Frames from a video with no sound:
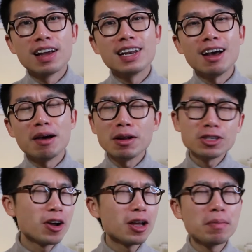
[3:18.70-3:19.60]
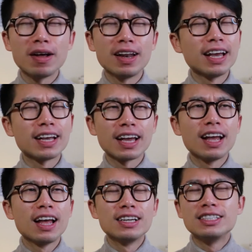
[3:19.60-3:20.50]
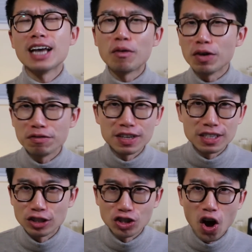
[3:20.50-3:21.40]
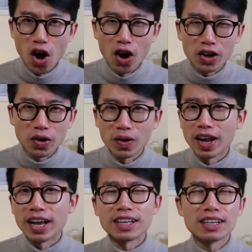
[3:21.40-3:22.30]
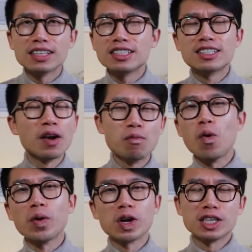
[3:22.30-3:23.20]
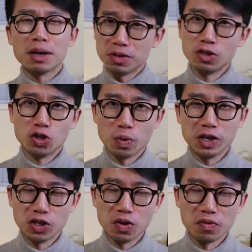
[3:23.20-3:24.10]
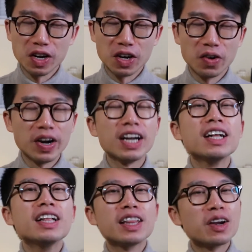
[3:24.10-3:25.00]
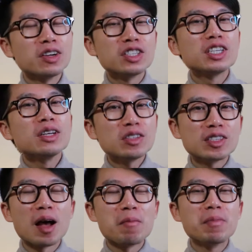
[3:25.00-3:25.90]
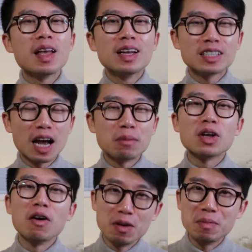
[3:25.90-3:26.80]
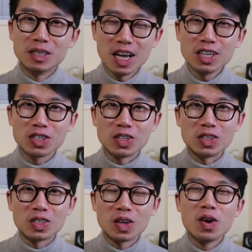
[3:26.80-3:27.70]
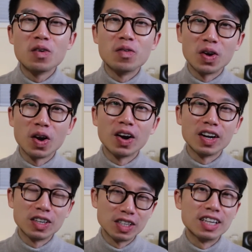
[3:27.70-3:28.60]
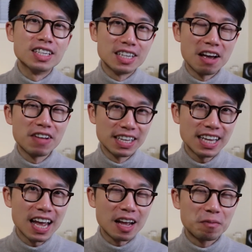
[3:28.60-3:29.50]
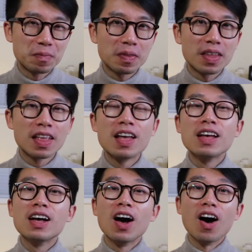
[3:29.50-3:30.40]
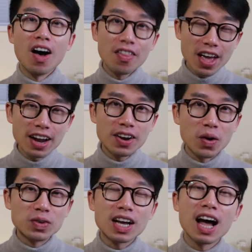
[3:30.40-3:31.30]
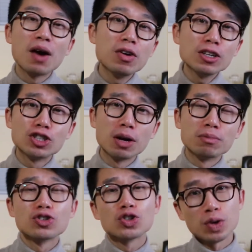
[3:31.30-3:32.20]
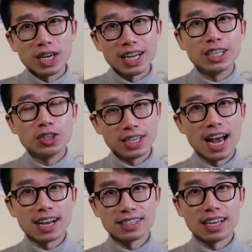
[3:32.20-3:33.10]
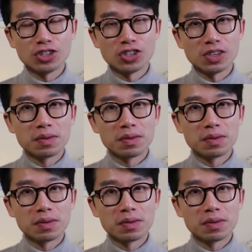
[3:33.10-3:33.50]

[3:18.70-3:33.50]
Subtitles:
Now, I'm not talking about like downward facing dog or like sun warrior type situation over here, alright? There are still some types of limitations regarding the TFSA. On that note, I want to jump straight into taxation.